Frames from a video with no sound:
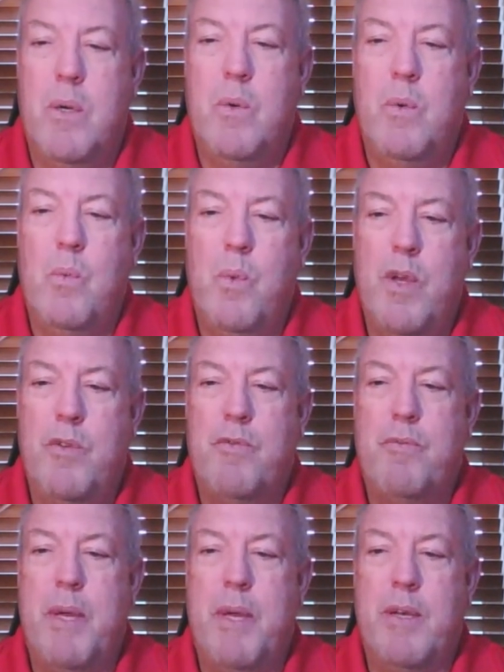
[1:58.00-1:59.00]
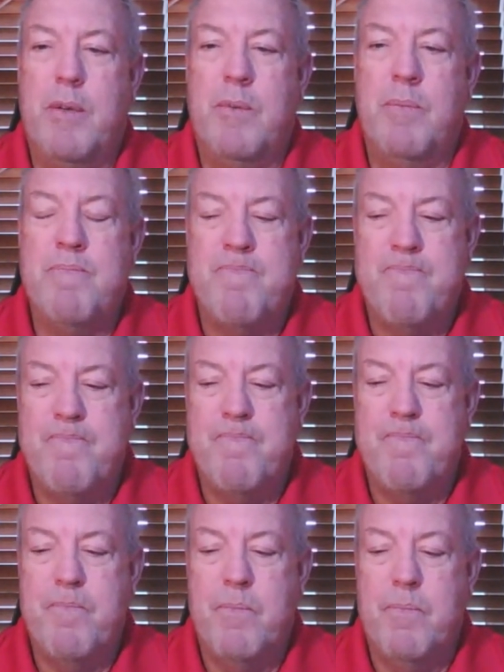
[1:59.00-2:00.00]
we've been
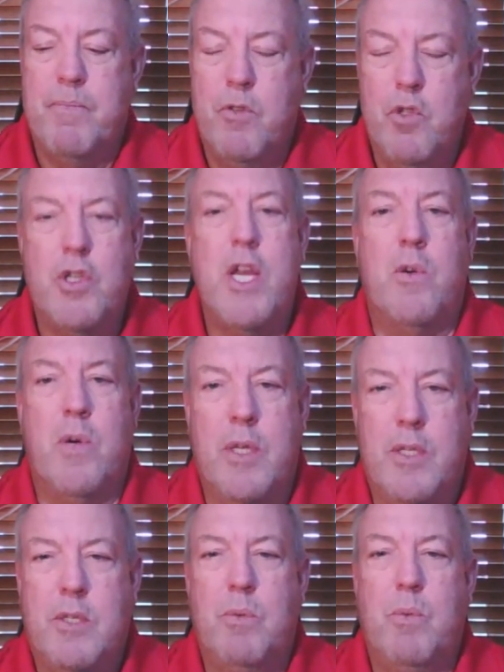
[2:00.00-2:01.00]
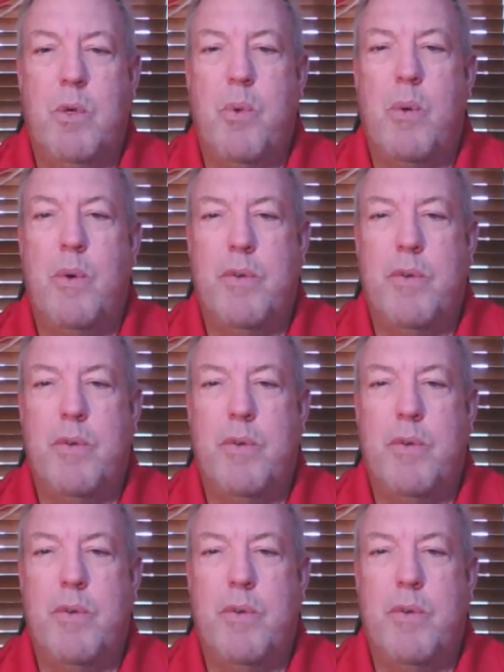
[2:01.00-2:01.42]
generous with what we've